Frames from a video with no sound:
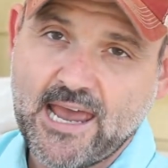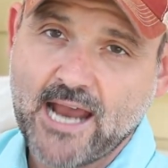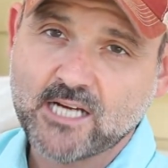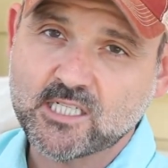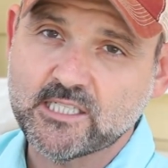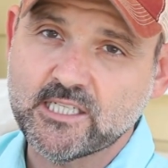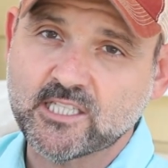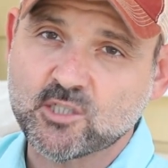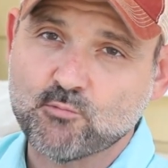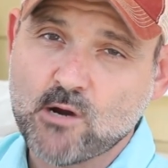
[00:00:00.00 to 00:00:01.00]
Actually,
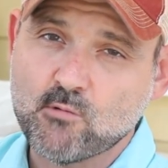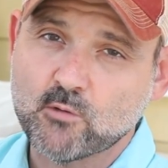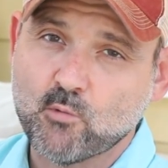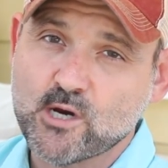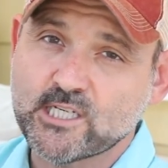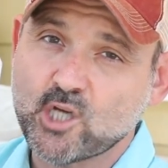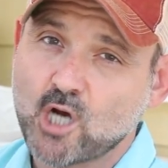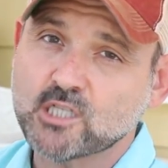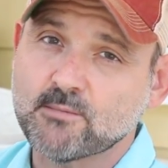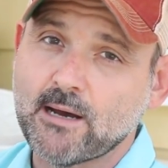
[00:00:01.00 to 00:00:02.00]
it's a rare one where he
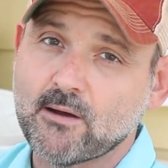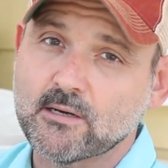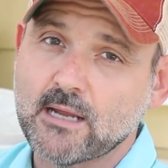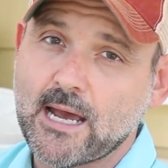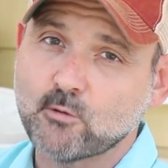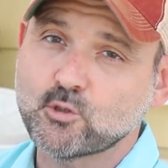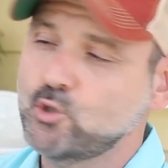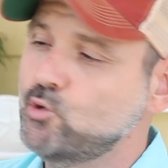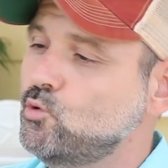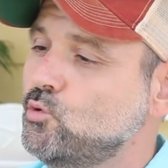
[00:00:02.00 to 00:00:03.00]
talks about how
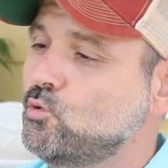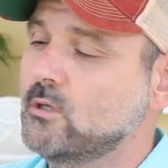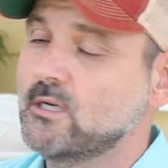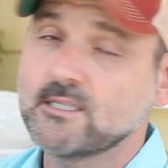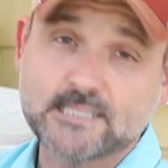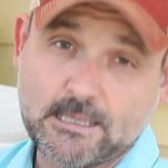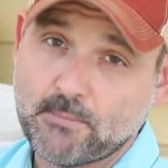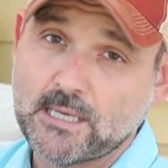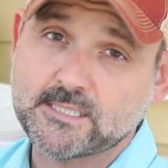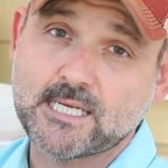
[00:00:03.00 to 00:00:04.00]
to
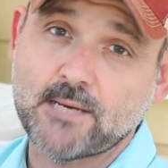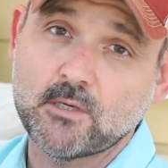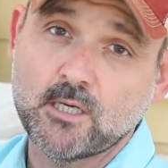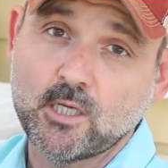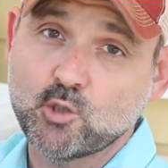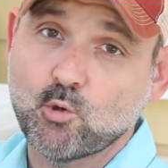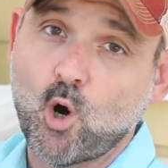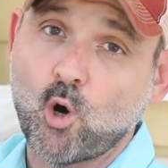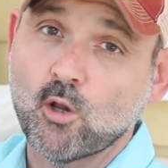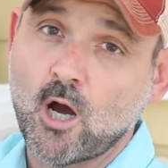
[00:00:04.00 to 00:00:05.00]
step-by-step -step do
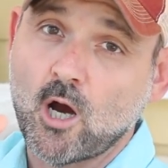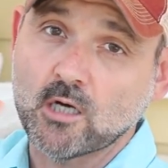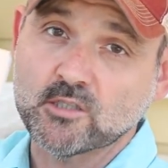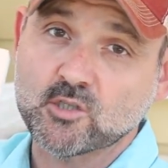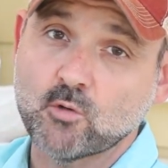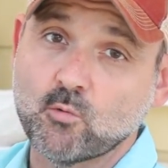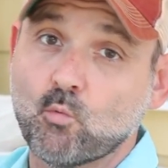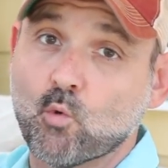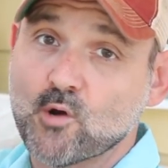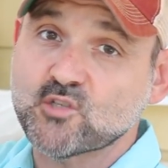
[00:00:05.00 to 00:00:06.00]
a whole hog, so
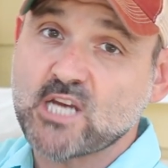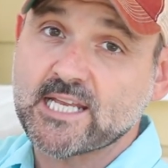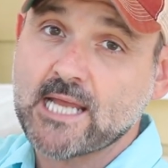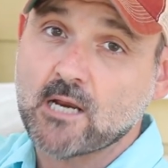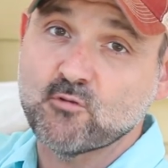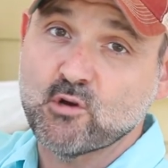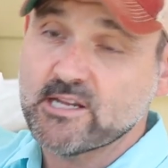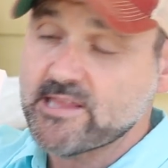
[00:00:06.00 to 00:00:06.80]
worth checking out if you're into